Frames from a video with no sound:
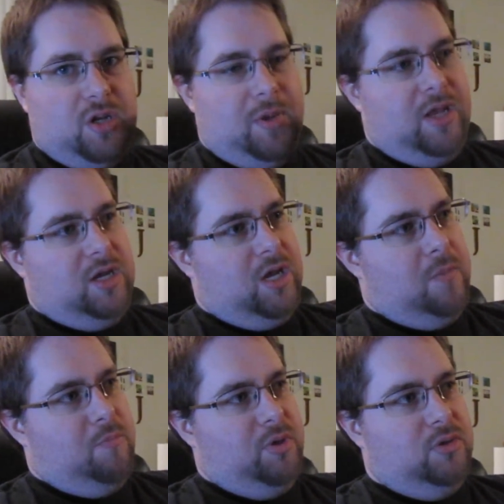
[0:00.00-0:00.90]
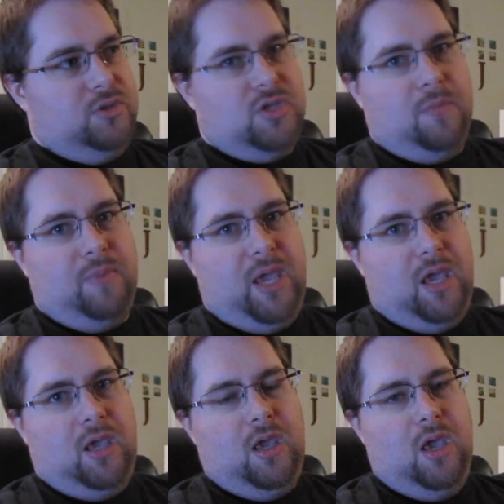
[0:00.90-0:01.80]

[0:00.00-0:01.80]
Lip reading: and it kind of builds up a